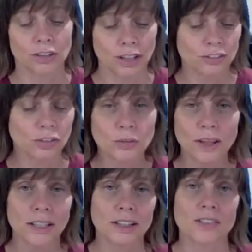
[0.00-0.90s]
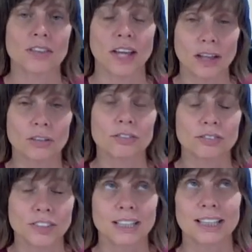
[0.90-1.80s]
and I do think it is the L.
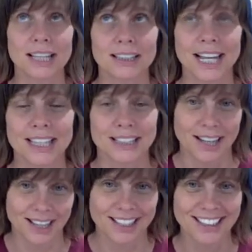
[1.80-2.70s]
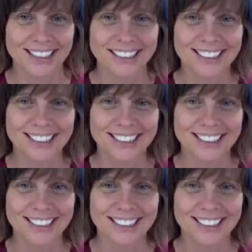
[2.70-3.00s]
phenylalanine